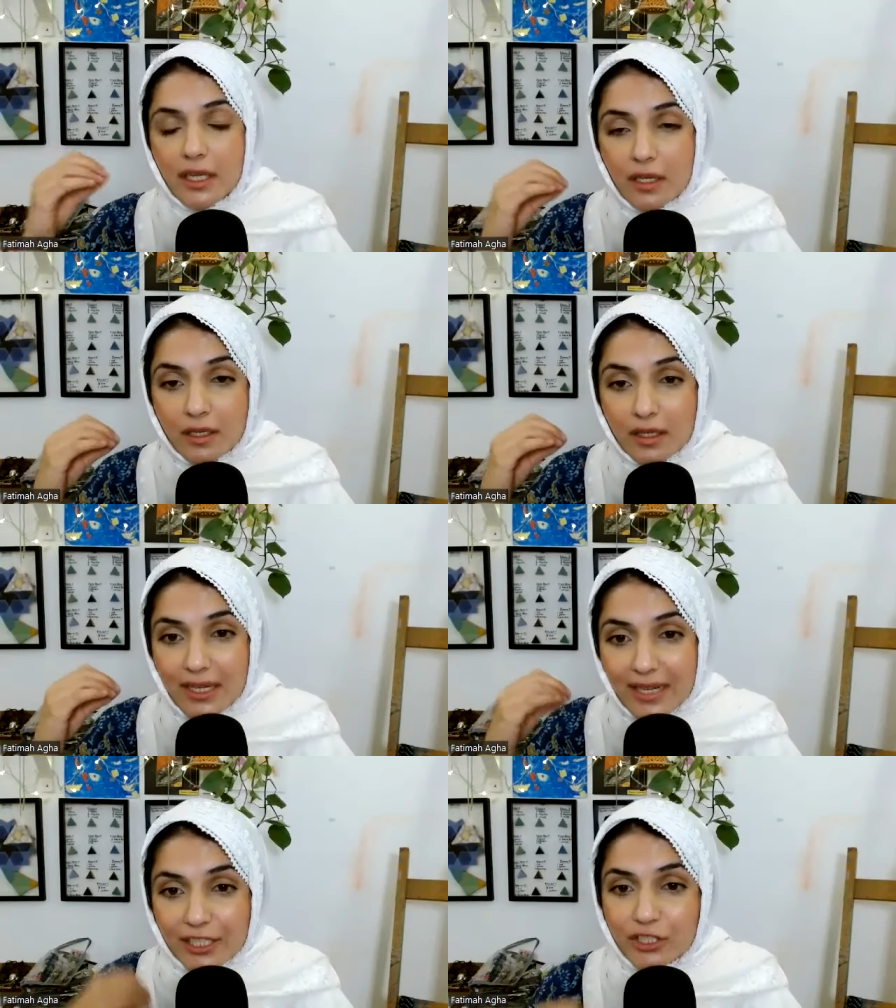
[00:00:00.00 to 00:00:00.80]
inner
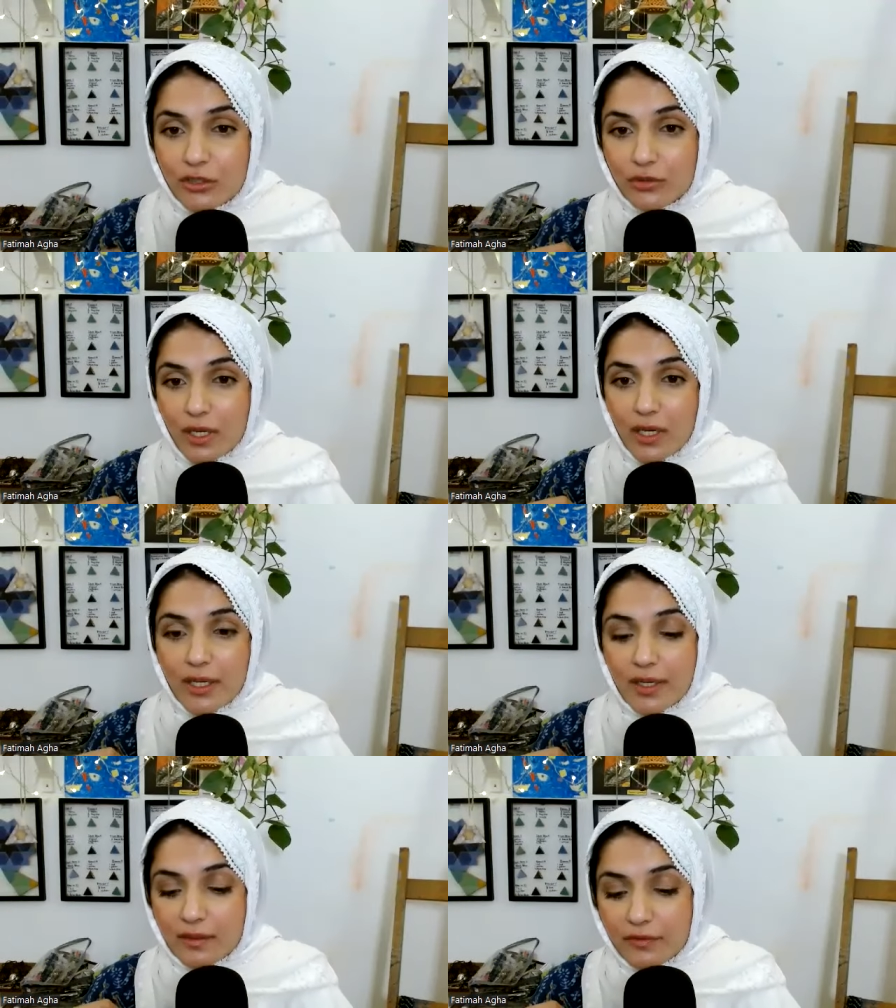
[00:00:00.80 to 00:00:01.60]
connection to Allah
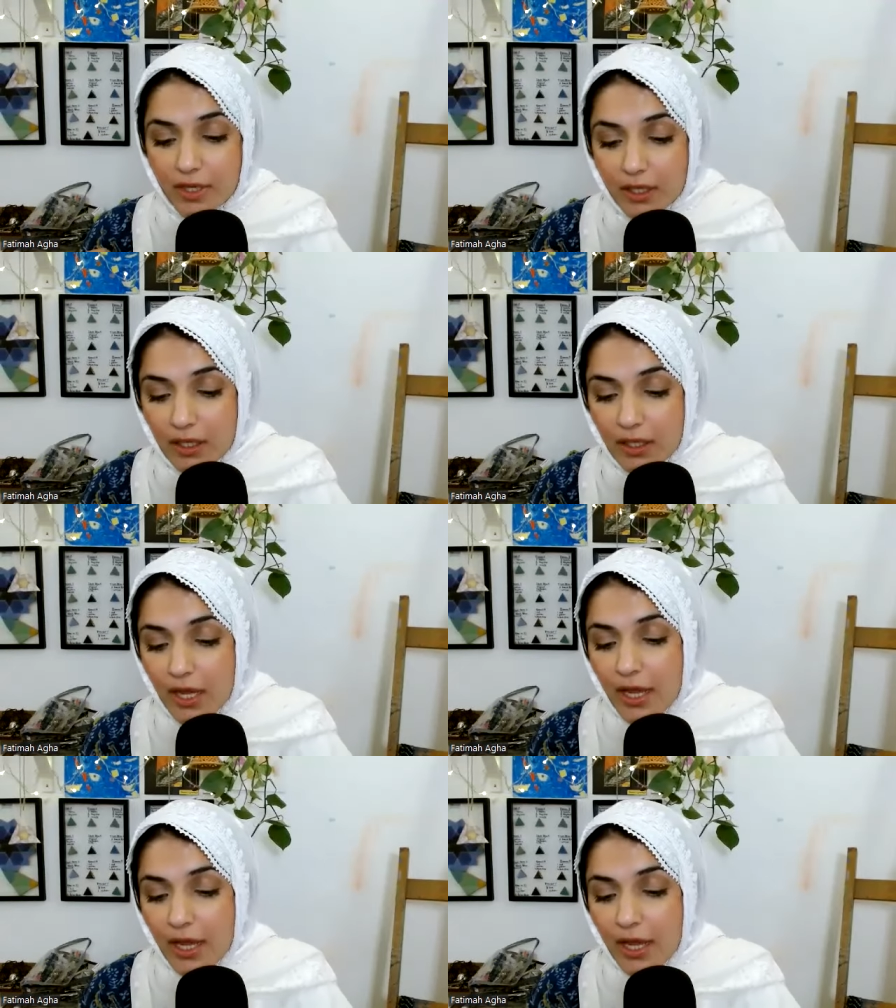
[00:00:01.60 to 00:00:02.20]
gets affected.